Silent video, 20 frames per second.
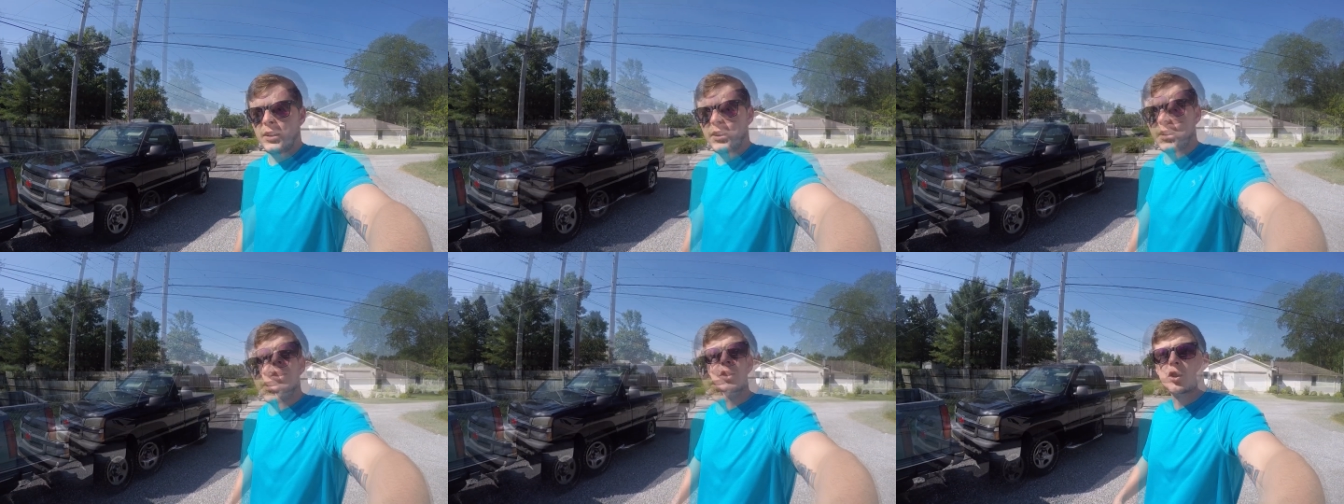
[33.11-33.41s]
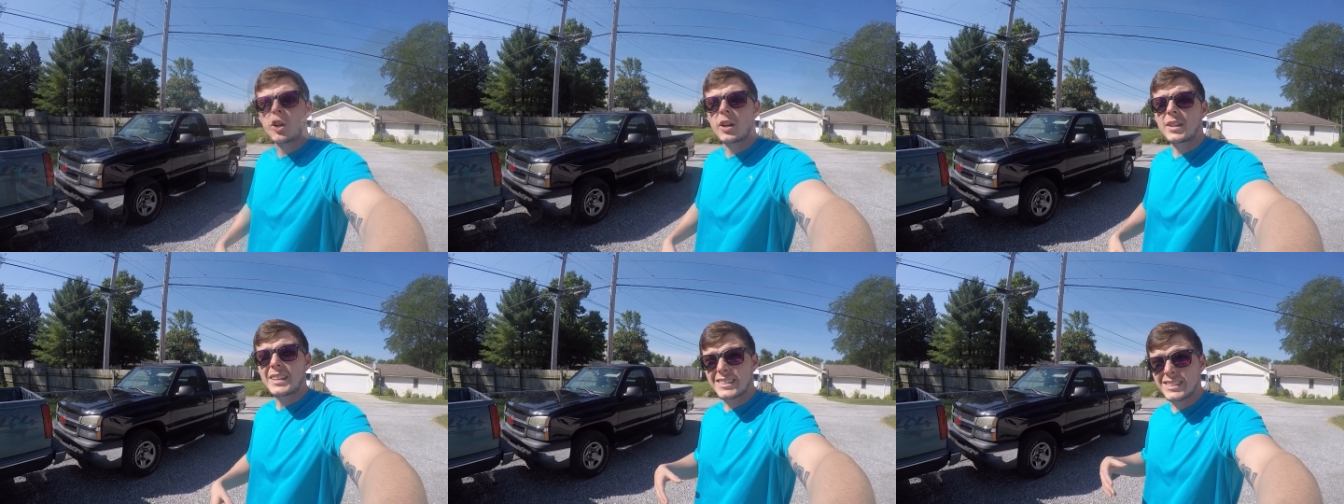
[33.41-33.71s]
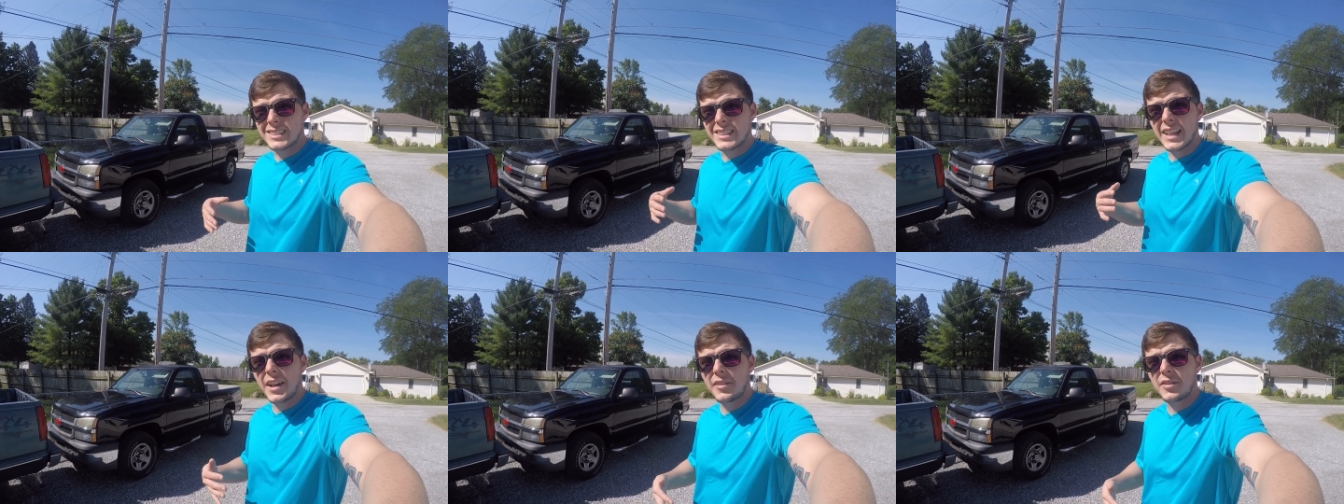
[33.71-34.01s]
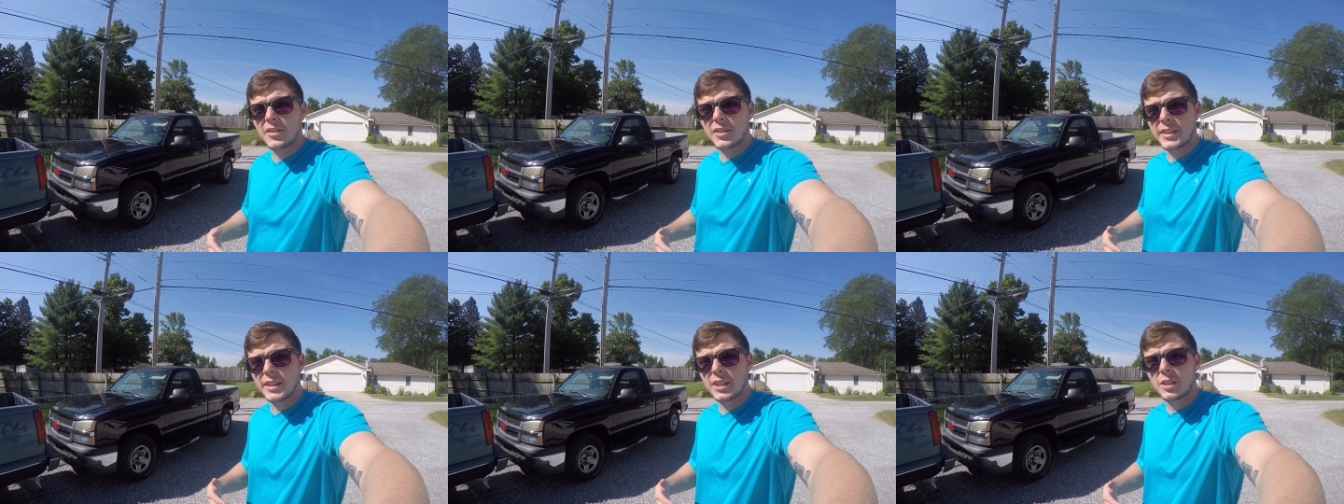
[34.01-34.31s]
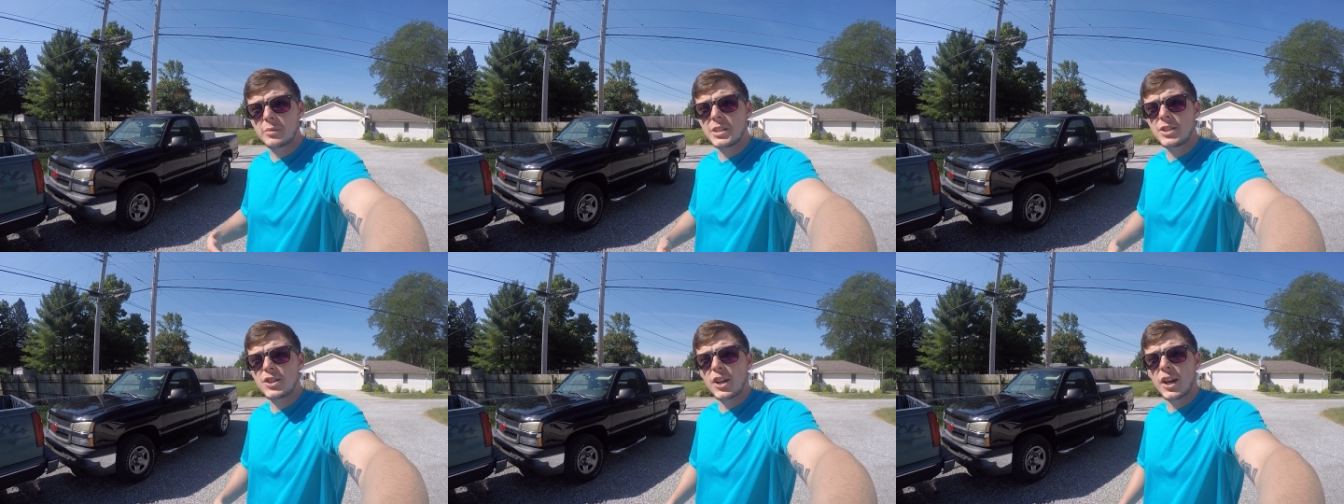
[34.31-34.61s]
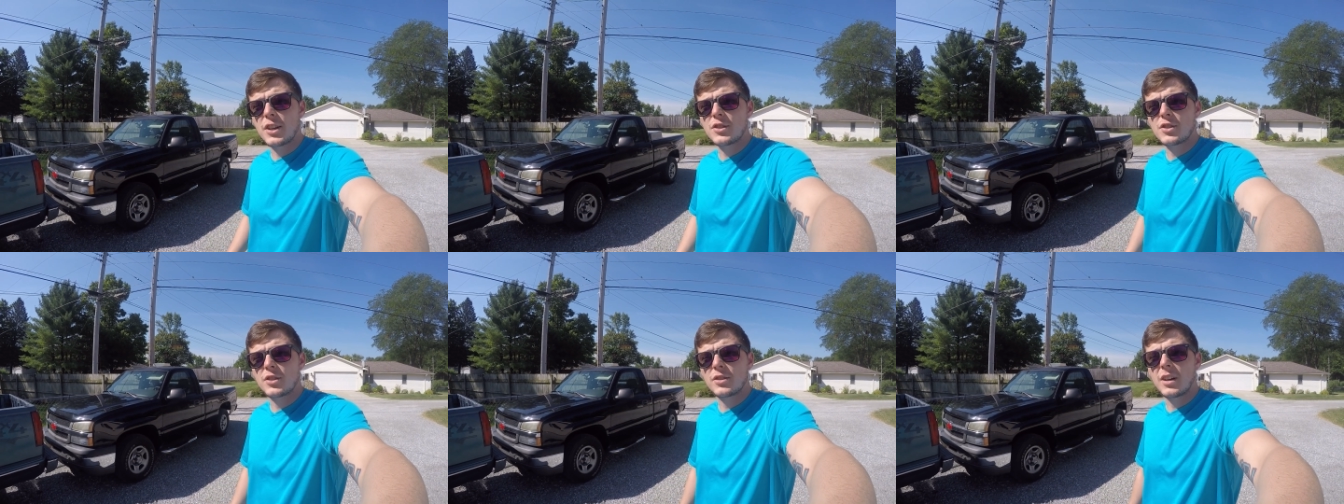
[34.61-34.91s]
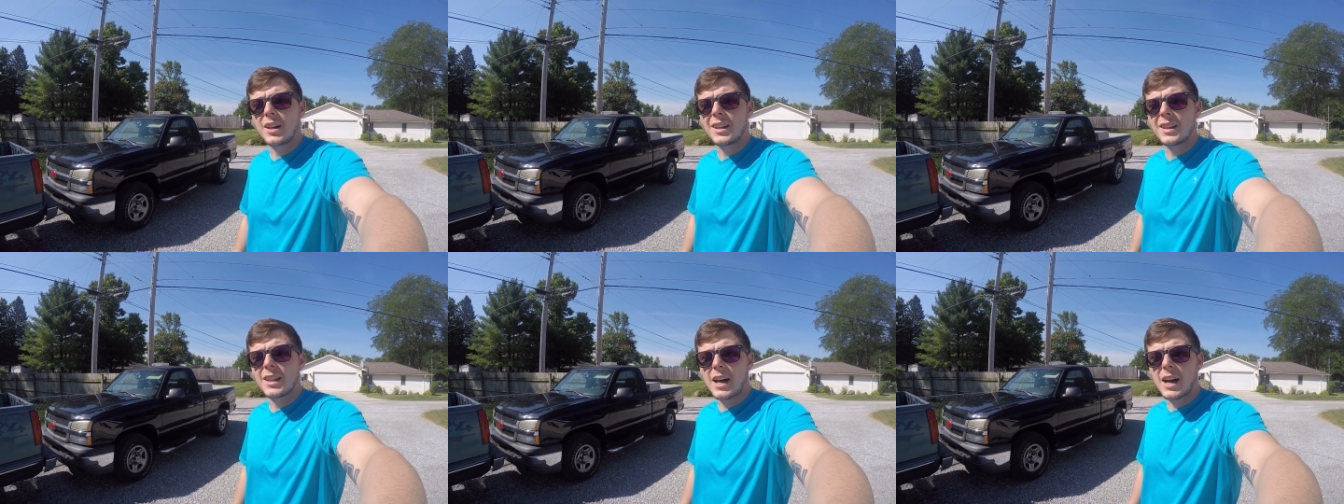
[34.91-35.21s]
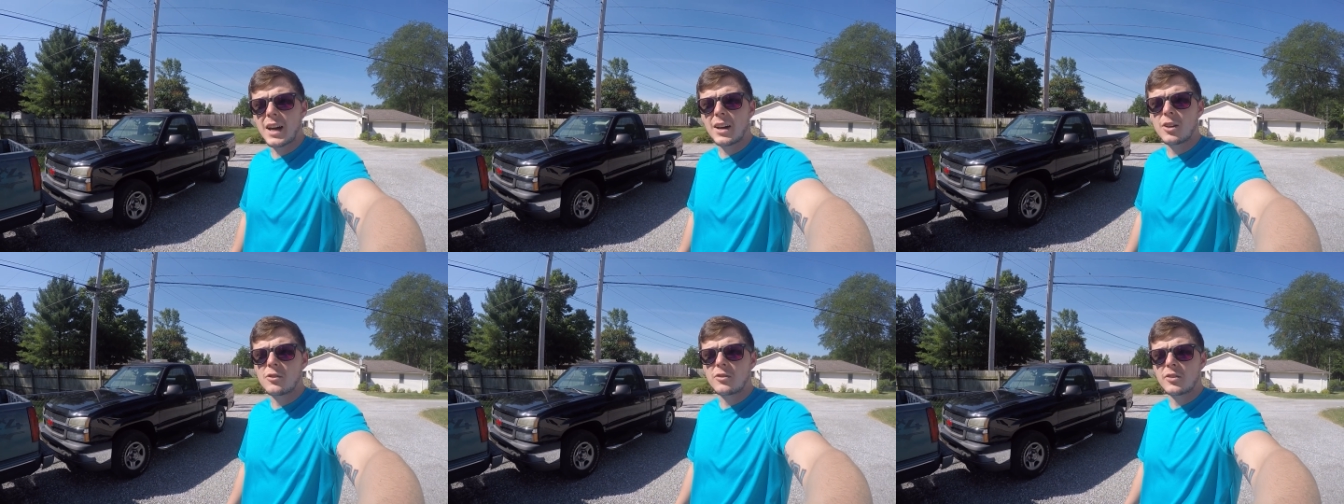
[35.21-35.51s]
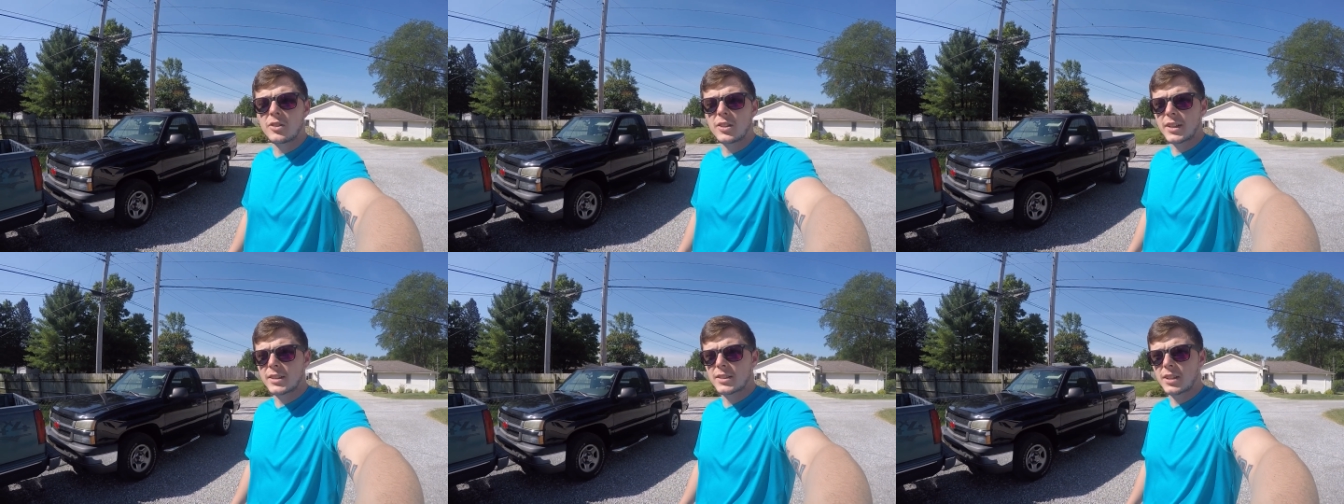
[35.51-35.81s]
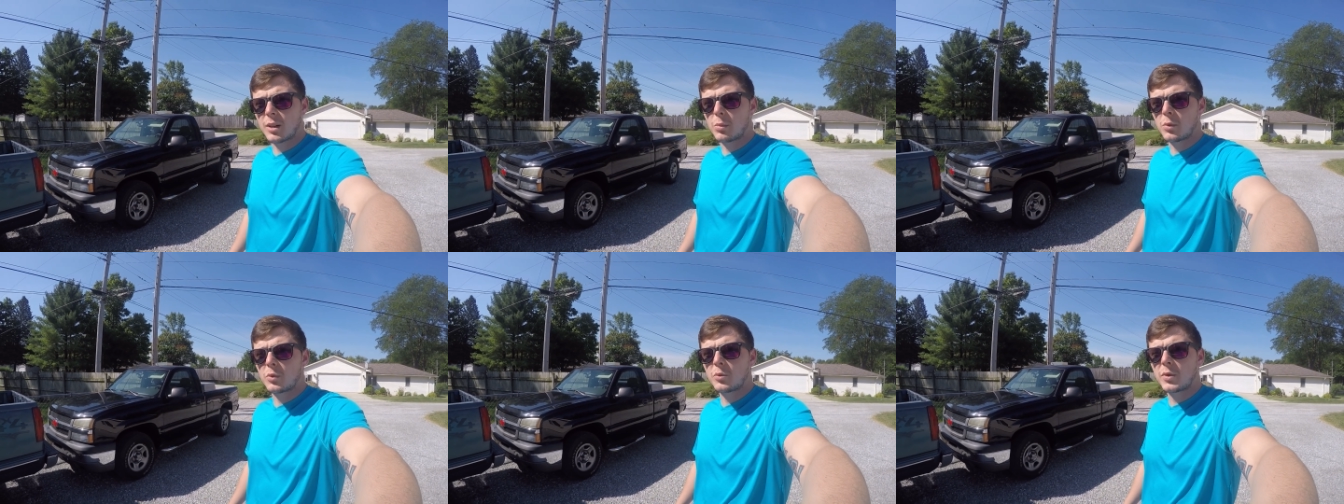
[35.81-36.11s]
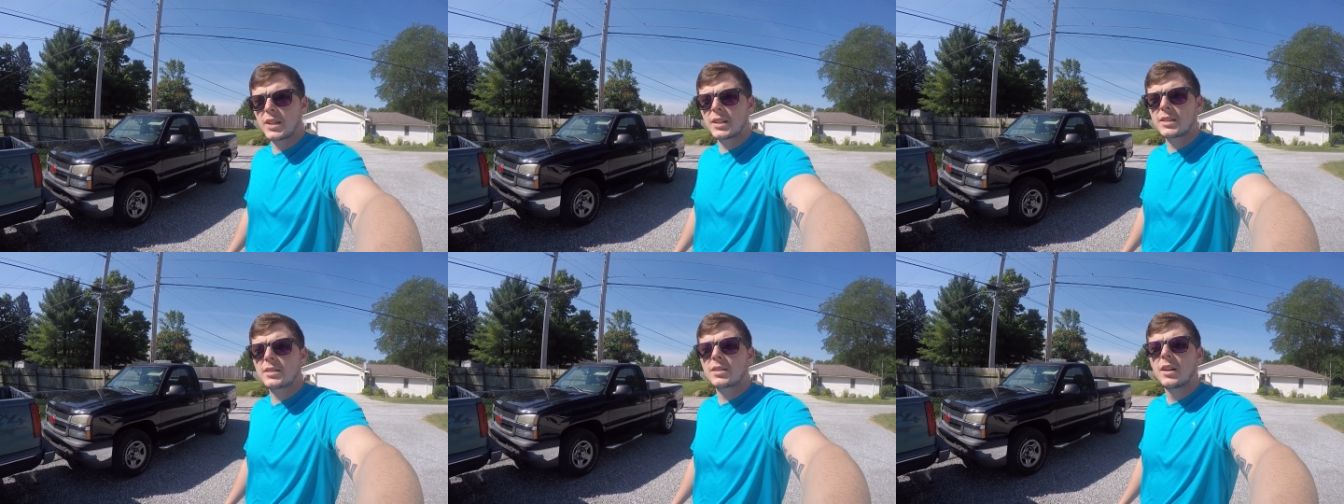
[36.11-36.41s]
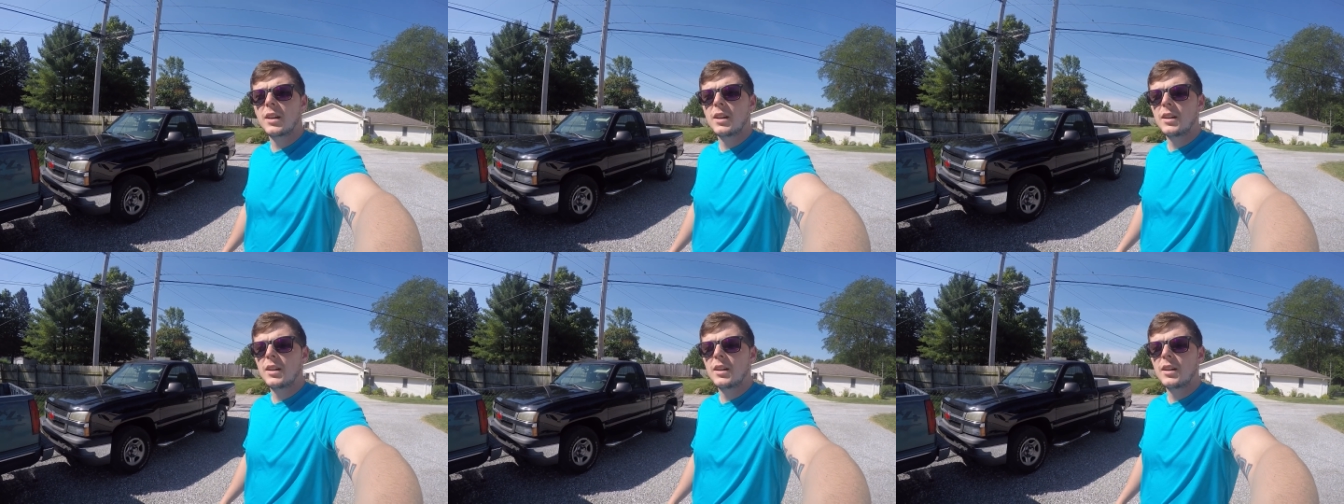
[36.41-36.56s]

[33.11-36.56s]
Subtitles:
This truck is definitely going to be changing a lot over the next couple weeks.